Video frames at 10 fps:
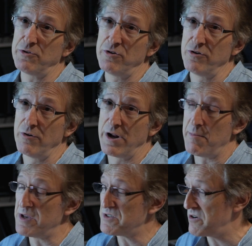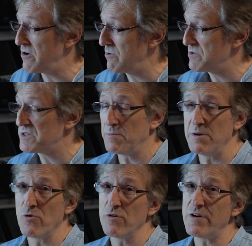to do at MSR was to
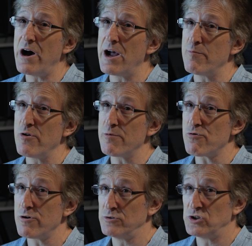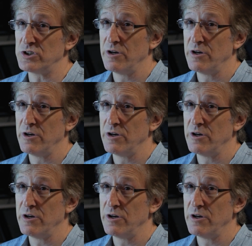be more of a hybrid approach.